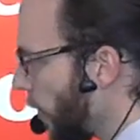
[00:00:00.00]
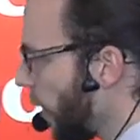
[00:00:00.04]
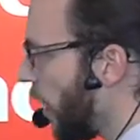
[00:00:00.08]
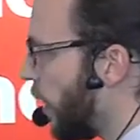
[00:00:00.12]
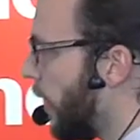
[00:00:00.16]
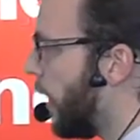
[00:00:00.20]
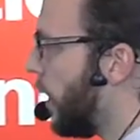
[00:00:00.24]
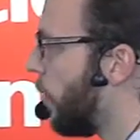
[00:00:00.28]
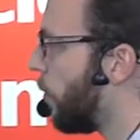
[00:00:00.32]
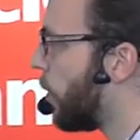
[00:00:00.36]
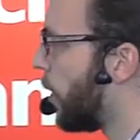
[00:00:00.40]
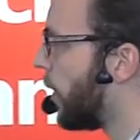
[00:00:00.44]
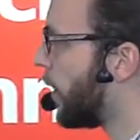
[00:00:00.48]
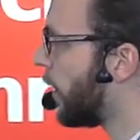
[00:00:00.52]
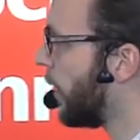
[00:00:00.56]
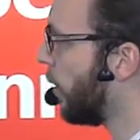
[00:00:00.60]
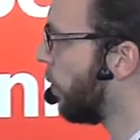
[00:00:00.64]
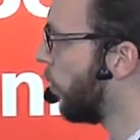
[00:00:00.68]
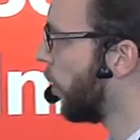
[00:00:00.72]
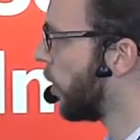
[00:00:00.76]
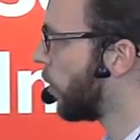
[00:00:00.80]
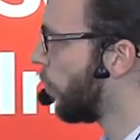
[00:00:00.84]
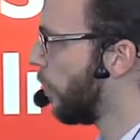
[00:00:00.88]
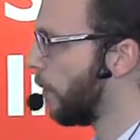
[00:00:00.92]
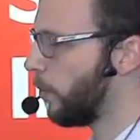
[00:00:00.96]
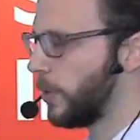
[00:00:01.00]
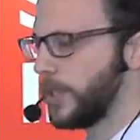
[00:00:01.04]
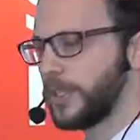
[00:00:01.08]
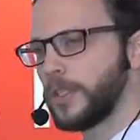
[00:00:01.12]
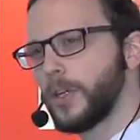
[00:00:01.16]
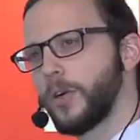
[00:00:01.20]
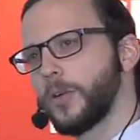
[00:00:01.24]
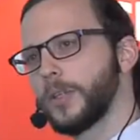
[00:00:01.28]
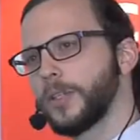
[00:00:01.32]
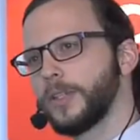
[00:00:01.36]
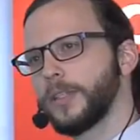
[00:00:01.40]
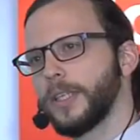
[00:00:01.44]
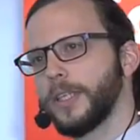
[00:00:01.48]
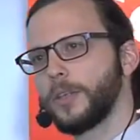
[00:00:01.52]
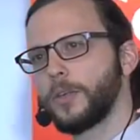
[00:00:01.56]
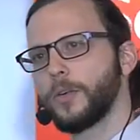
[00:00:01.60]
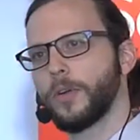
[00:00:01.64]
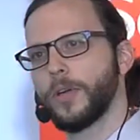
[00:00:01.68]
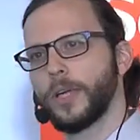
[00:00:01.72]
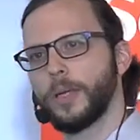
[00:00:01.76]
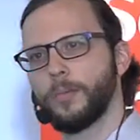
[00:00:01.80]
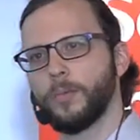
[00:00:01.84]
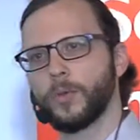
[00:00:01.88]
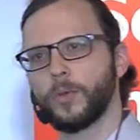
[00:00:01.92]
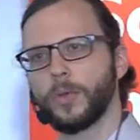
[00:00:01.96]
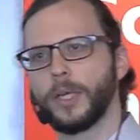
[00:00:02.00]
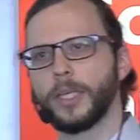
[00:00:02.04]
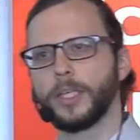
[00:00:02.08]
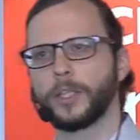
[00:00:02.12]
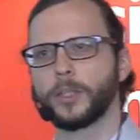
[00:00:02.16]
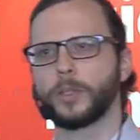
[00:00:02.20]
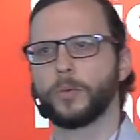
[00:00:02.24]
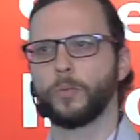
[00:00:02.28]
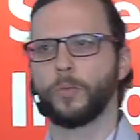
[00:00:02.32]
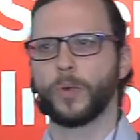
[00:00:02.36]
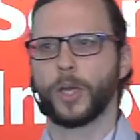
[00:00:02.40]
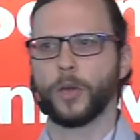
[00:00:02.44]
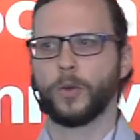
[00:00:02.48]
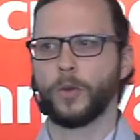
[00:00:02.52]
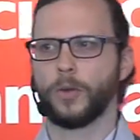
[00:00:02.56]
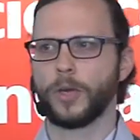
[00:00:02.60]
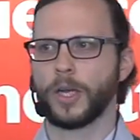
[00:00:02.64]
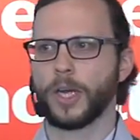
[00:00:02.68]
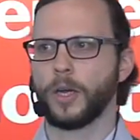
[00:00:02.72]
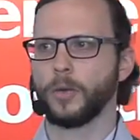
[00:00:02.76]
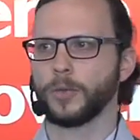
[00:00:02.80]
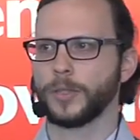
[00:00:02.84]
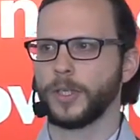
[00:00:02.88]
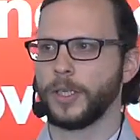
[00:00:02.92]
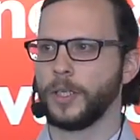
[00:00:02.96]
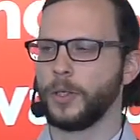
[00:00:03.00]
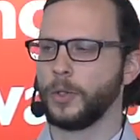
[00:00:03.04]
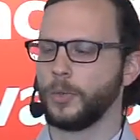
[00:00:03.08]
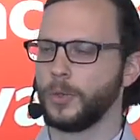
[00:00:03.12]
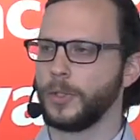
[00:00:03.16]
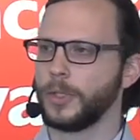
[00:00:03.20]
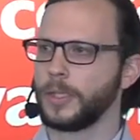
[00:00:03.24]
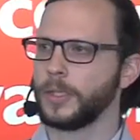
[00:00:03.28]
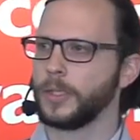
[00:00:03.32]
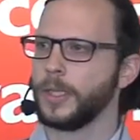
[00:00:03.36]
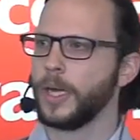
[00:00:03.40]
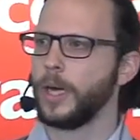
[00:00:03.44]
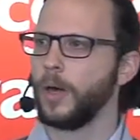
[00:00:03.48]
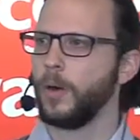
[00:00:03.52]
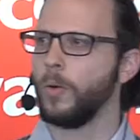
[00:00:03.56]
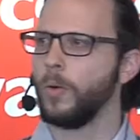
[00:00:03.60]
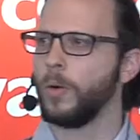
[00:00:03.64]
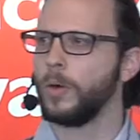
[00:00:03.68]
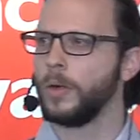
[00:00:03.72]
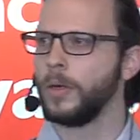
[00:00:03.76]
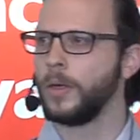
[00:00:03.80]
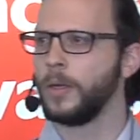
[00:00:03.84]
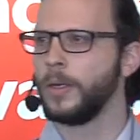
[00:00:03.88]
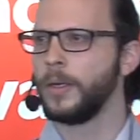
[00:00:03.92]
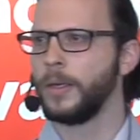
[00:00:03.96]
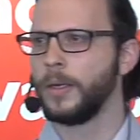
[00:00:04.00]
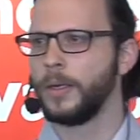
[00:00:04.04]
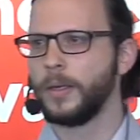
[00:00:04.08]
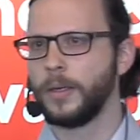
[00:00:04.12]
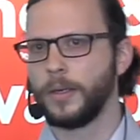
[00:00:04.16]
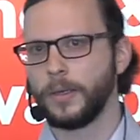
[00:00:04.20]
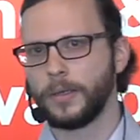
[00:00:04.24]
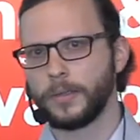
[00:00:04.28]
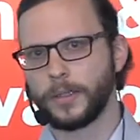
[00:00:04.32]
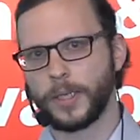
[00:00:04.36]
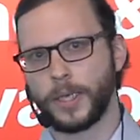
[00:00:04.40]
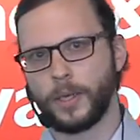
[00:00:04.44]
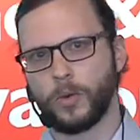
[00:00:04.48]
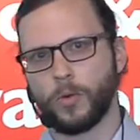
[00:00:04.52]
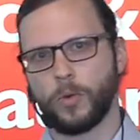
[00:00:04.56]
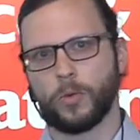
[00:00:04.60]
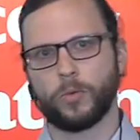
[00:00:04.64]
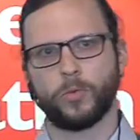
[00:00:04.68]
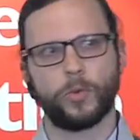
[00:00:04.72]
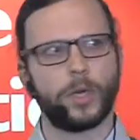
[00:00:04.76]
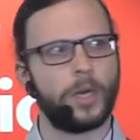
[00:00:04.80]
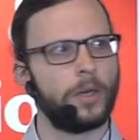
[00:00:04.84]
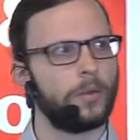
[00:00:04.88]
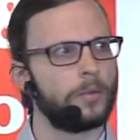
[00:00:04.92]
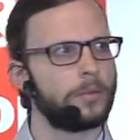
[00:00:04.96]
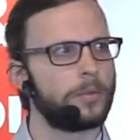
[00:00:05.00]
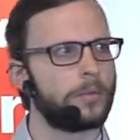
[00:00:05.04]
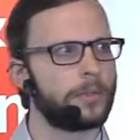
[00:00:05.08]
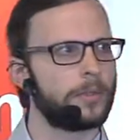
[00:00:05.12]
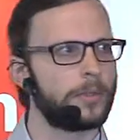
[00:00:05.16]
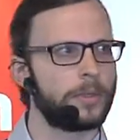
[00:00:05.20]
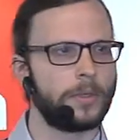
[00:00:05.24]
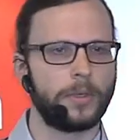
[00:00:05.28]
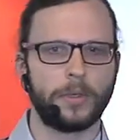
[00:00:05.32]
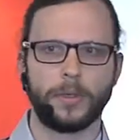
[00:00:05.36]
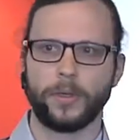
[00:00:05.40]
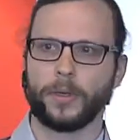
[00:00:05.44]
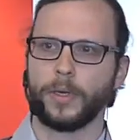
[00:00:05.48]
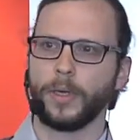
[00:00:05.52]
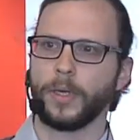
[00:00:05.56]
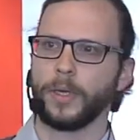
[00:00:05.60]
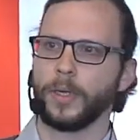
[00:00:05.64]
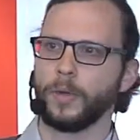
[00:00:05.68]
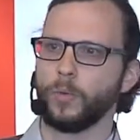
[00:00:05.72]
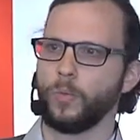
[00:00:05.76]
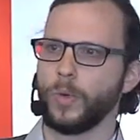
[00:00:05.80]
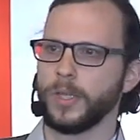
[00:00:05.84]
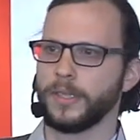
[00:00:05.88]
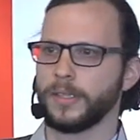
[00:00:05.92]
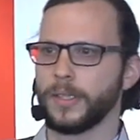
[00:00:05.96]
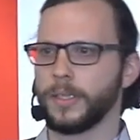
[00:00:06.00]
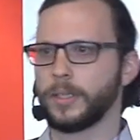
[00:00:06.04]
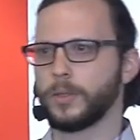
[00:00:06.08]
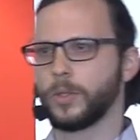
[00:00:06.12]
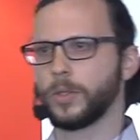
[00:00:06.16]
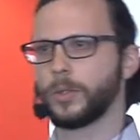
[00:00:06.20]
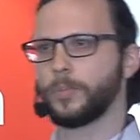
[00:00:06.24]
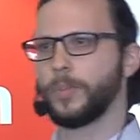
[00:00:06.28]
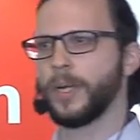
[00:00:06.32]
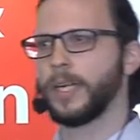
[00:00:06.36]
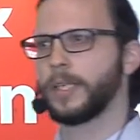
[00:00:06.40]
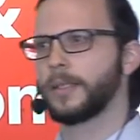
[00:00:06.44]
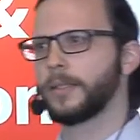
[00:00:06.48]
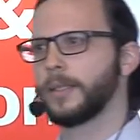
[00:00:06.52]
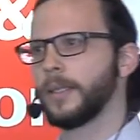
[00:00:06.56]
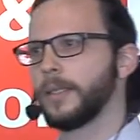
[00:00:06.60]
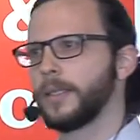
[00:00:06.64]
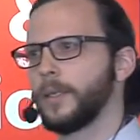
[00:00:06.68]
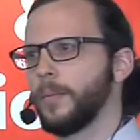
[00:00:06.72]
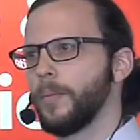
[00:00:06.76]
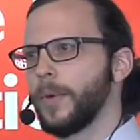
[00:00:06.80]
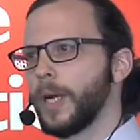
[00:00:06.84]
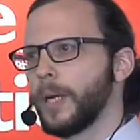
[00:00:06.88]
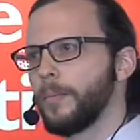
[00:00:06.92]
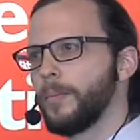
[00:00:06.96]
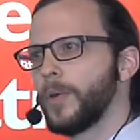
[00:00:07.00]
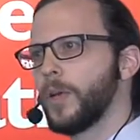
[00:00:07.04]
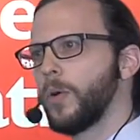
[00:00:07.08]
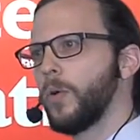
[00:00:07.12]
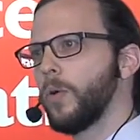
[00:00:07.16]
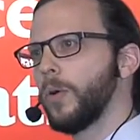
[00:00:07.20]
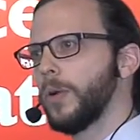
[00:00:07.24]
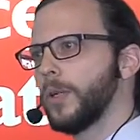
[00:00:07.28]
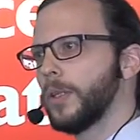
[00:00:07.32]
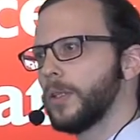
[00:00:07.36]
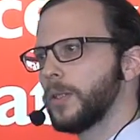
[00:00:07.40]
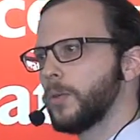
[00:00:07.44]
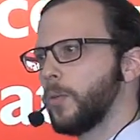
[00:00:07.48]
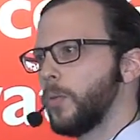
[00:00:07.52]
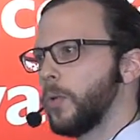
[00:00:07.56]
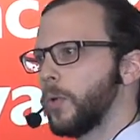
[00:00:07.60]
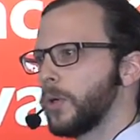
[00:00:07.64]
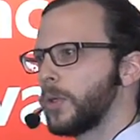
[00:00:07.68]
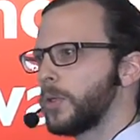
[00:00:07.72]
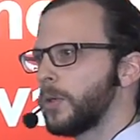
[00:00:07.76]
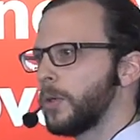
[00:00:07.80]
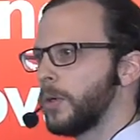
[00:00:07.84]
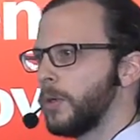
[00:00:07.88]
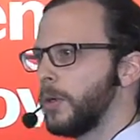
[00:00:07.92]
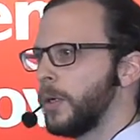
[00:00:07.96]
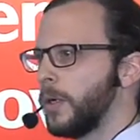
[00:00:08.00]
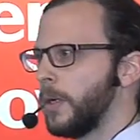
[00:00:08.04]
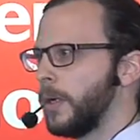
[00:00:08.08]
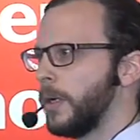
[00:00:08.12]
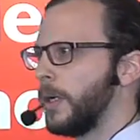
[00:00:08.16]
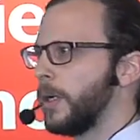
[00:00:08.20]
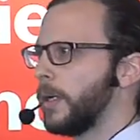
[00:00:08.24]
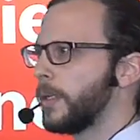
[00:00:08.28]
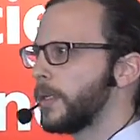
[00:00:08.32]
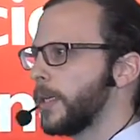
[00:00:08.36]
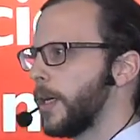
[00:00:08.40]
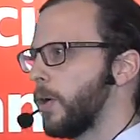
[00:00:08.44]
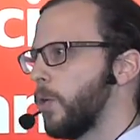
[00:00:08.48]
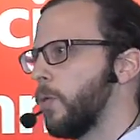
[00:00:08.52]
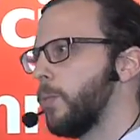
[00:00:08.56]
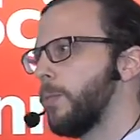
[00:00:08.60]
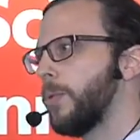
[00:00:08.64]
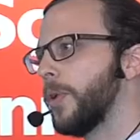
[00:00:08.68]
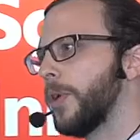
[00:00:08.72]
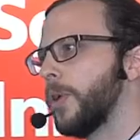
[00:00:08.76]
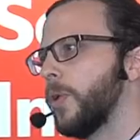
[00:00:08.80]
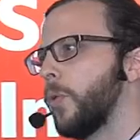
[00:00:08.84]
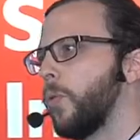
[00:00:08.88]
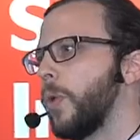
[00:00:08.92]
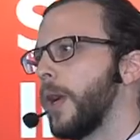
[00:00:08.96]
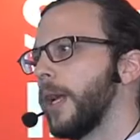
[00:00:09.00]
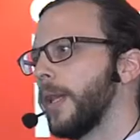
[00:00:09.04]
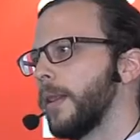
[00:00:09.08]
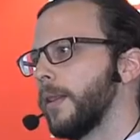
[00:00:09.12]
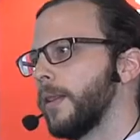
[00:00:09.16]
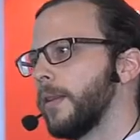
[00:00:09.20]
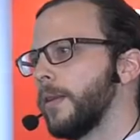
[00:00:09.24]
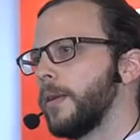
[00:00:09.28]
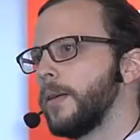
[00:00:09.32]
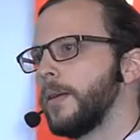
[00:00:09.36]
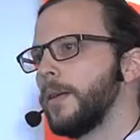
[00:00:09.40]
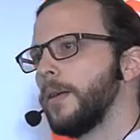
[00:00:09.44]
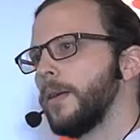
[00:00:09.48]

Interesting was when we started that collaboration, we heard how they do this now. They go around when they suspect that there might be oil in the water. They open a well,